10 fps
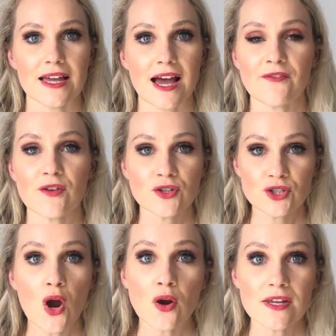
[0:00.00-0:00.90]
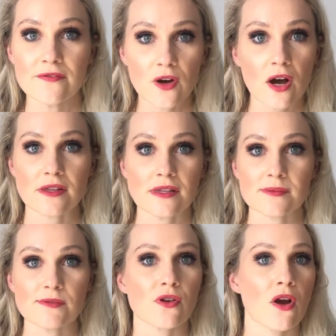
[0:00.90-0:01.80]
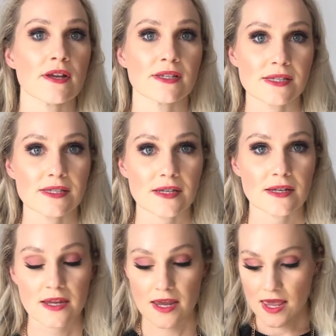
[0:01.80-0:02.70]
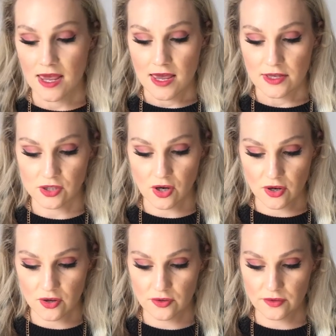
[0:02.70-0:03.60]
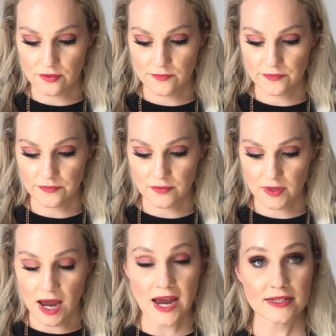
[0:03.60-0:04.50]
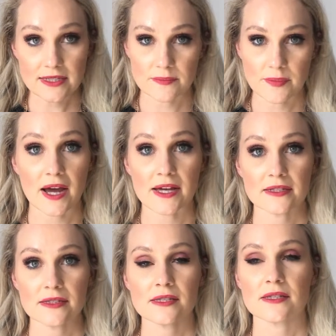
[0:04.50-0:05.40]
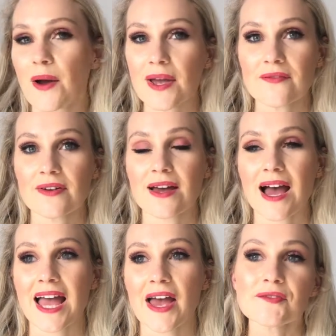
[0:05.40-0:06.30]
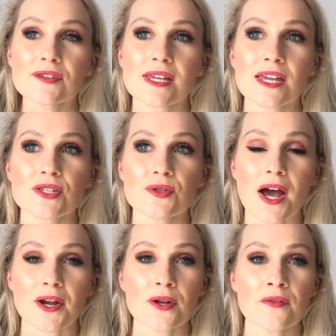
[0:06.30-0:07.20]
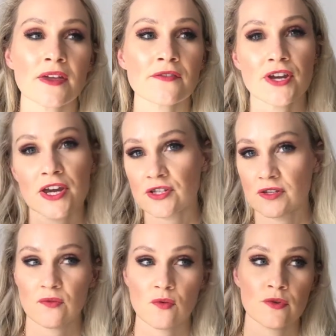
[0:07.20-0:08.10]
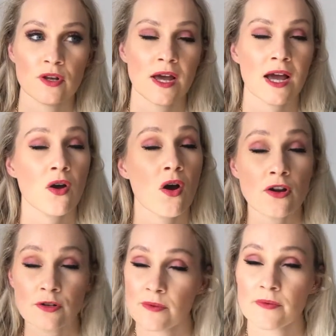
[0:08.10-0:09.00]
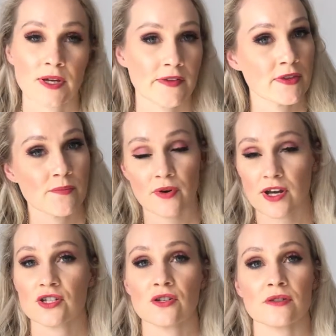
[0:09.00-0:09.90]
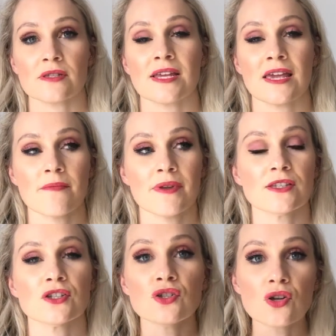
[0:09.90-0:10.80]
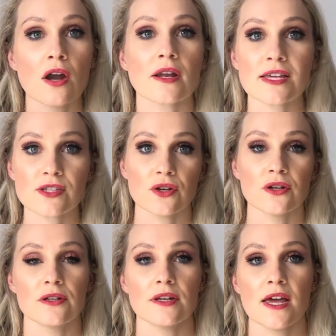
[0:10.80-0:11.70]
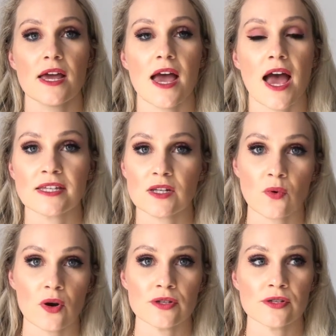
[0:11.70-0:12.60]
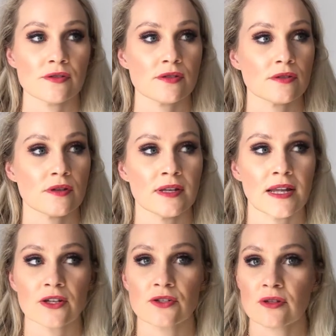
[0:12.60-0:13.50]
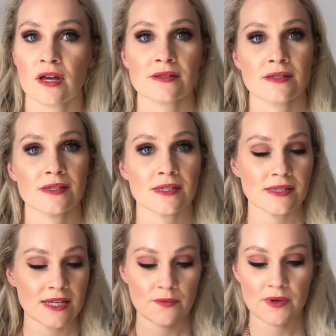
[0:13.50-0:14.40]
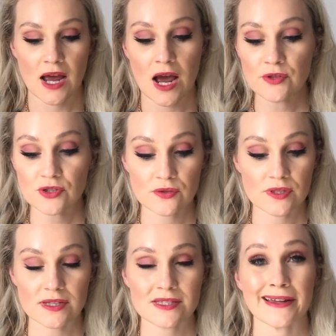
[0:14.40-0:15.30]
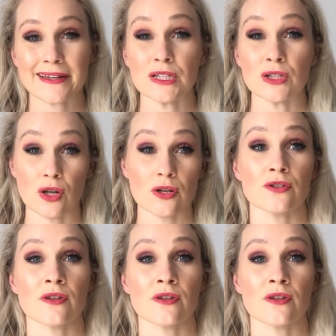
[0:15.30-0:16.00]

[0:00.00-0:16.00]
I totally forgot that this mascara existed. So I did buy it. However, I have to say to you, I don't know if they've changed the formula. I can't remember if the brush looks the same, but it's not as good as it was in like 2016, when I was using this like a lot in